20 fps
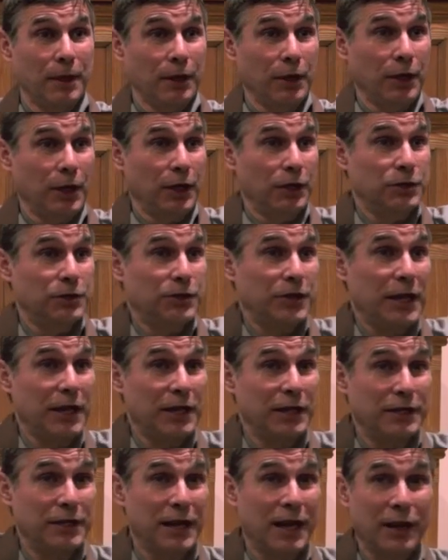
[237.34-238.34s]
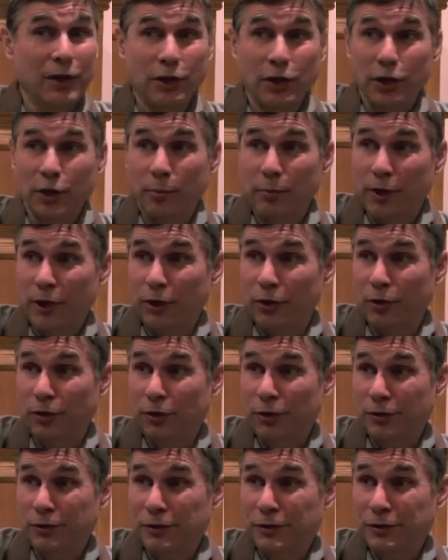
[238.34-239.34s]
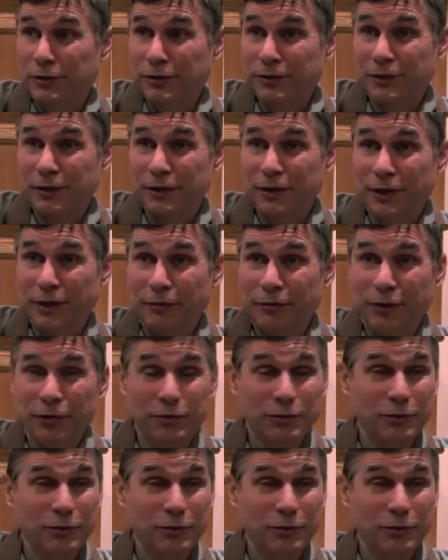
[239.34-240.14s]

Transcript: and set it down in the middle of this